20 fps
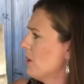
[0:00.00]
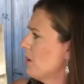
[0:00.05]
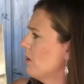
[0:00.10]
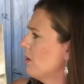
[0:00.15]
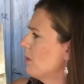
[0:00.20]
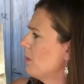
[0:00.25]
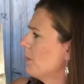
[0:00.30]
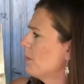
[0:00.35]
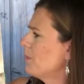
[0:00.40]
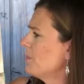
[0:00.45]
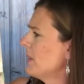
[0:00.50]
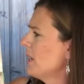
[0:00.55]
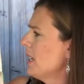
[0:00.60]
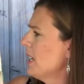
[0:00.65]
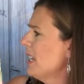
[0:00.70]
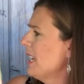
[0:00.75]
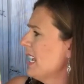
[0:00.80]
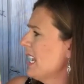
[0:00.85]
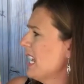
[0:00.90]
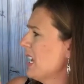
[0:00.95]
no,
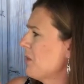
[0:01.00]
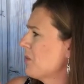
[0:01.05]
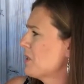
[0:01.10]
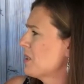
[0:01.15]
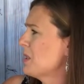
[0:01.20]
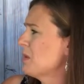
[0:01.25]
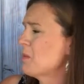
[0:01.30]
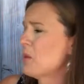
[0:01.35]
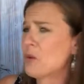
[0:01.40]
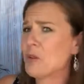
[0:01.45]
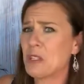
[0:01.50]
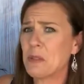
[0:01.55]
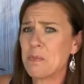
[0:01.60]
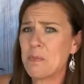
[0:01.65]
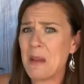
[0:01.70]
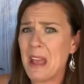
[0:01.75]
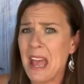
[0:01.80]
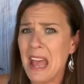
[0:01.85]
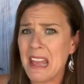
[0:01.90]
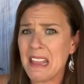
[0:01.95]
it was the most
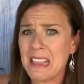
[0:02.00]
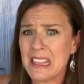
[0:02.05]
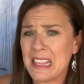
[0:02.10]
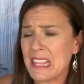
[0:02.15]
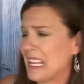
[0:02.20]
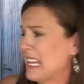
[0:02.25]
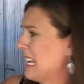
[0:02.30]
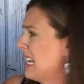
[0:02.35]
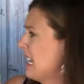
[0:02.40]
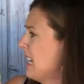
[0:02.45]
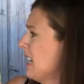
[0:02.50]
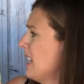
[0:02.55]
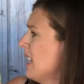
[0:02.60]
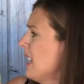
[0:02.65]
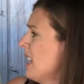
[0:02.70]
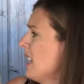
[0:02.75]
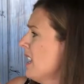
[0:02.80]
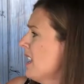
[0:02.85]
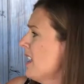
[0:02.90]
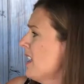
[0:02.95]
bad thing
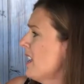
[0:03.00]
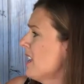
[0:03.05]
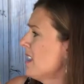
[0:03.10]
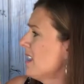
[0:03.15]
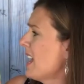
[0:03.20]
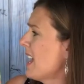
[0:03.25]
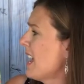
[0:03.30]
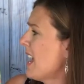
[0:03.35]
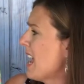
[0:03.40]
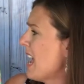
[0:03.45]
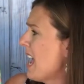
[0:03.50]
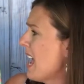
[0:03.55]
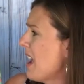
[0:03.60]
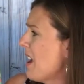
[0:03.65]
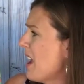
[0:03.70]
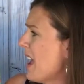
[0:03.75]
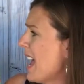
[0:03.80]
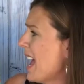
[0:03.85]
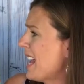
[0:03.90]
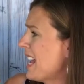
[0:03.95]
that
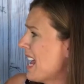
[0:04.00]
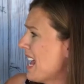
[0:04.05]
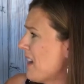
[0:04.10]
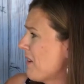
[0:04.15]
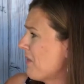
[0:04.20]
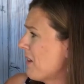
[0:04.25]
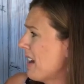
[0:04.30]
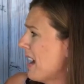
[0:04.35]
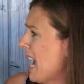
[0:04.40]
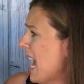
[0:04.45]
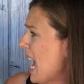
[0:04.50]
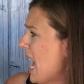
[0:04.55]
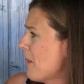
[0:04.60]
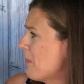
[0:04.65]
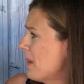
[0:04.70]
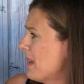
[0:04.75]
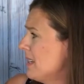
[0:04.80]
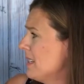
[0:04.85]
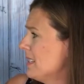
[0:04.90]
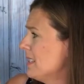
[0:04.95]
had ever
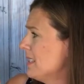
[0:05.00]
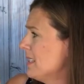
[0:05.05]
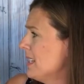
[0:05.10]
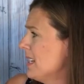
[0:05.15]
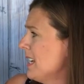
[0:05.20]
happened.